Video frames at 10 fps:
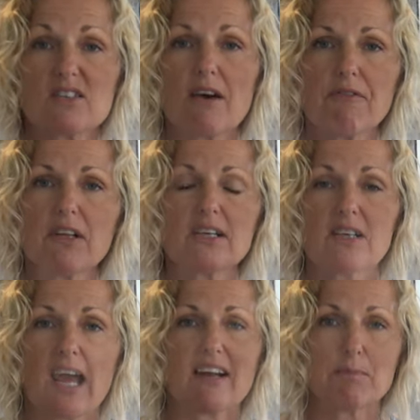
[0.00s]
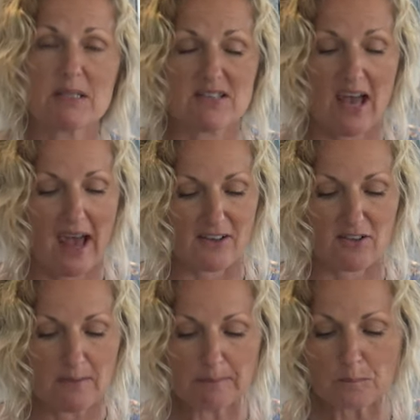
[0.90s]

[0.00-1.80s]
It definitely can add pizzazz.